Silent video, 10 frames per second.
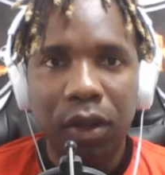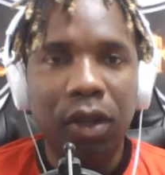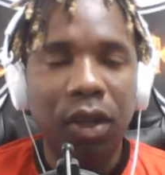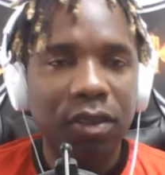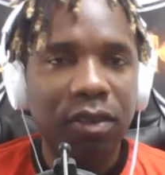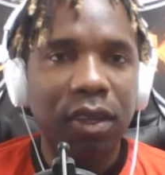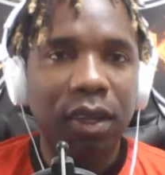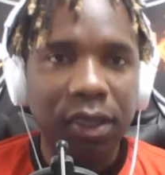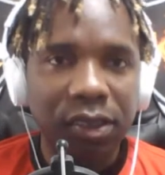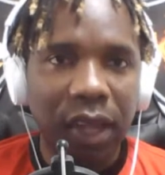
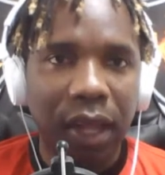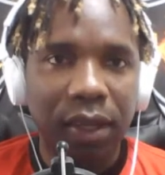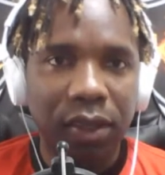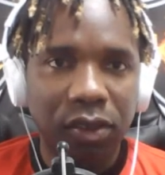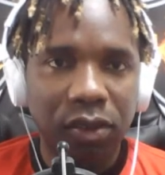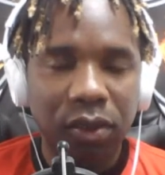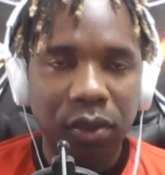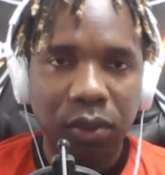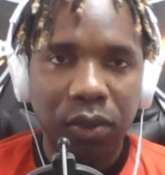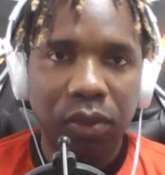constantly challenged.
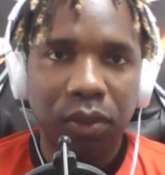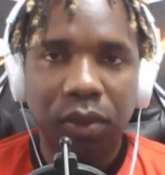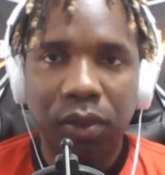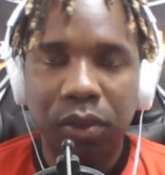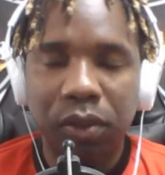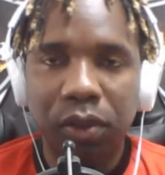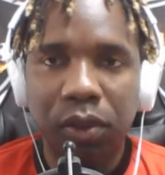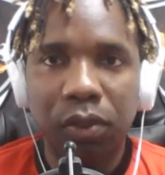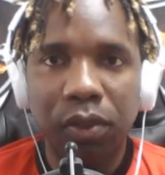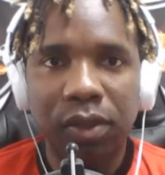You
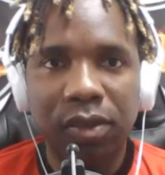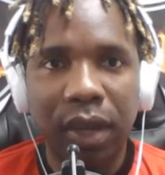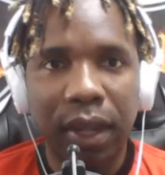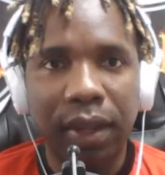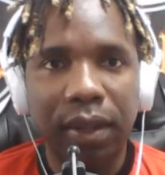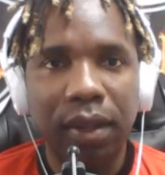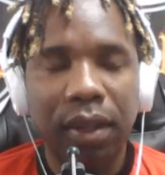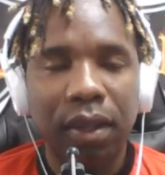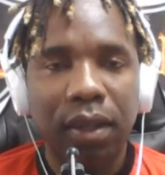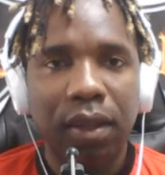know, it's like,
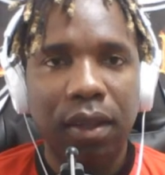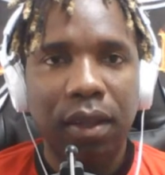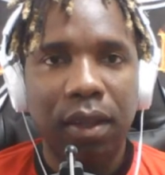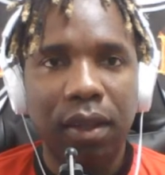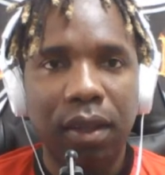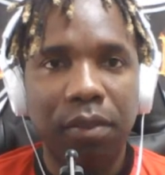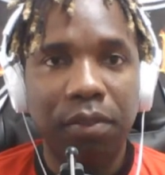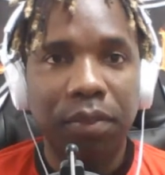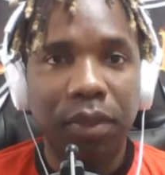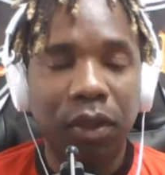
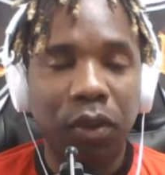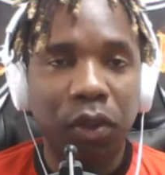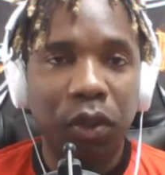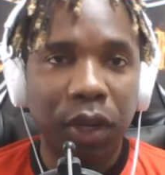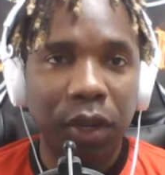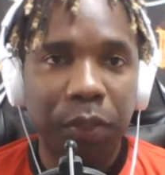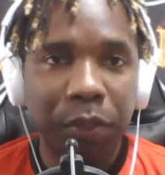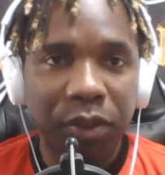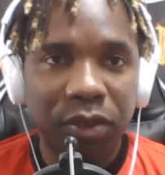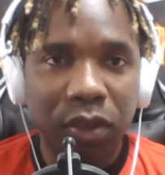you know, you hear
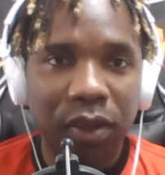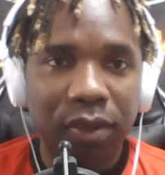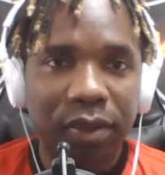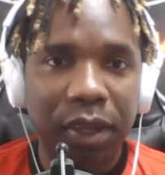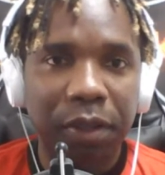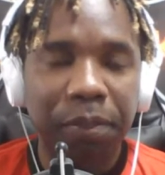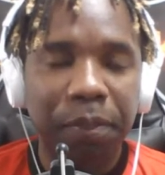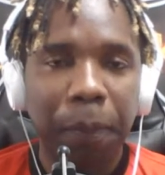people say all the time,